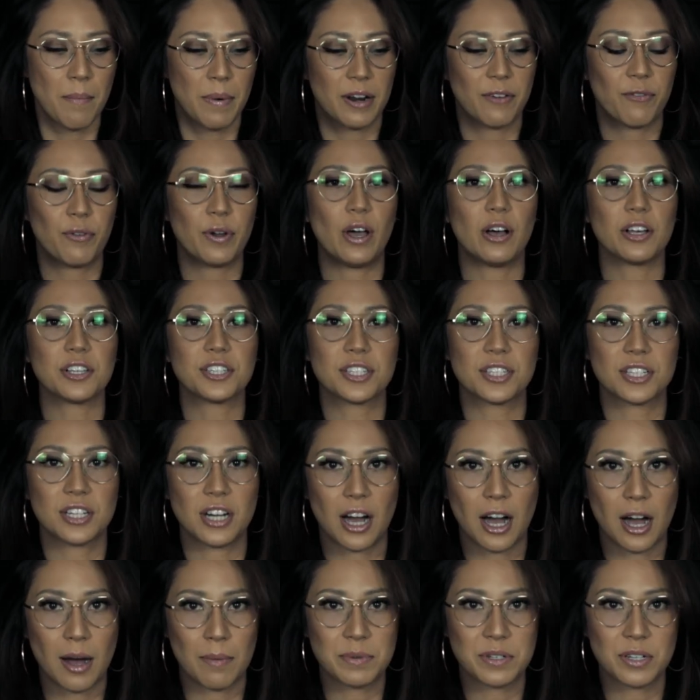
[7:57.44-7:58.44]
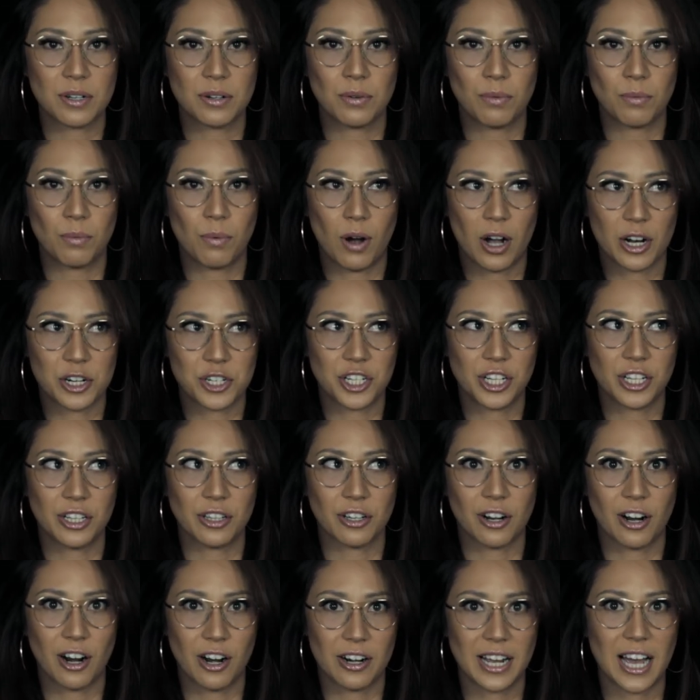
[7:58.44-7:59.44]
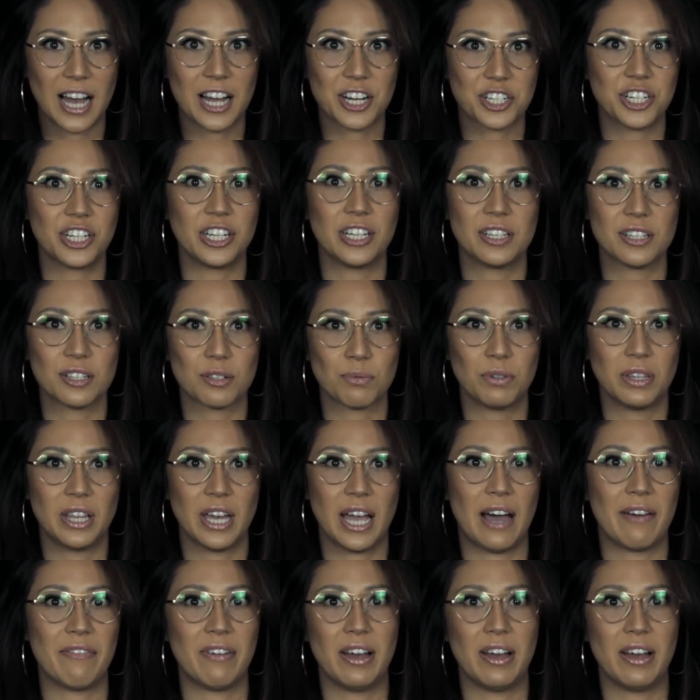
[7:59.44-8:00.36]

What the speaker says: But if we all stopped watching the Kardashians, would they